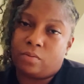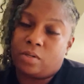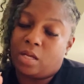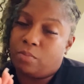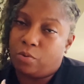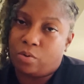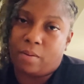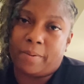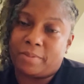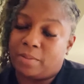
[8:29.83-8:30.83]
It will come
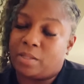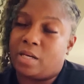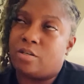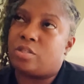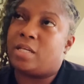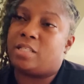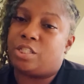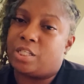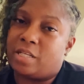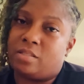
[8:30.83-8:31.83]
up something else. It's
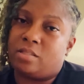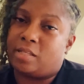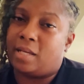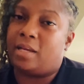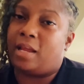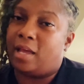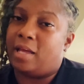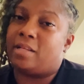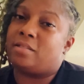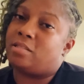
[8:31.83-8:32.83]
Just Tint
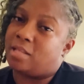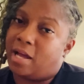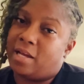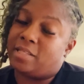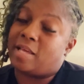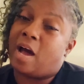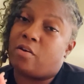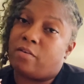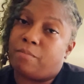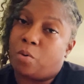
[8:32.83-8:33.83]
and Signs
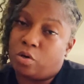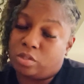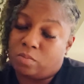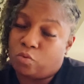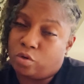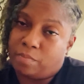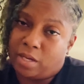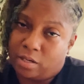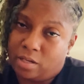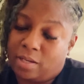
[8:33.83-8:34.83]
out of Baltimore,
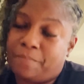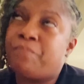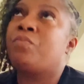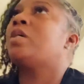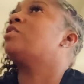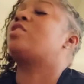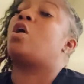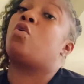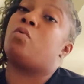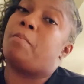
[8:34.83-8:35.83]
Maryland.
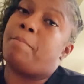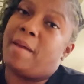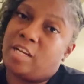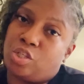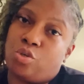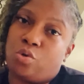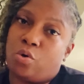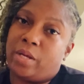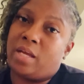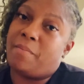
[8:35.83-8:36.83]
So make sure you go
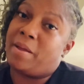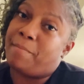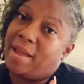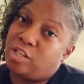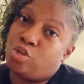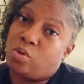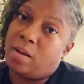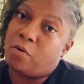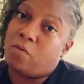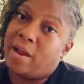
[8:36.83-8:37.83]
to him and make sure you
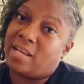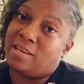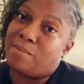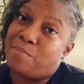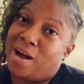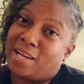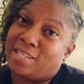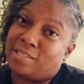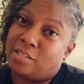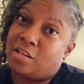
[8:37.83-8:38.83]
come correct and your
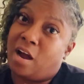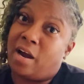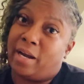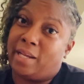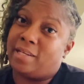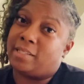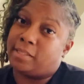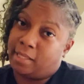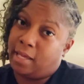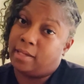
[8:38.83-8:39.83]
pockets is all right. Because,
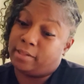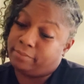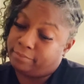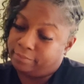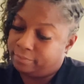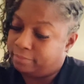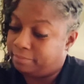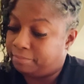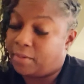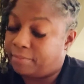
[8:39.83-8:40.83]
yeah,
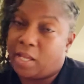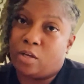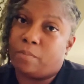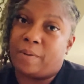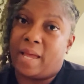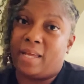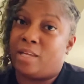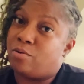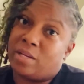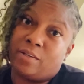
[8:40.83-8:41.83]
he don't play. He
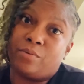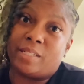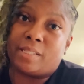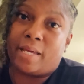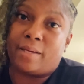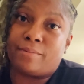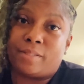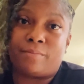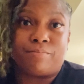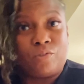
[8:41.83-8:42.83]
don't get no discounts.
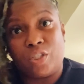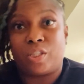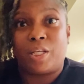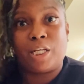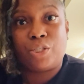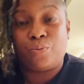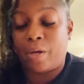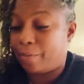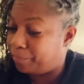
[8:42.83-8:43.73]
Just to let you know.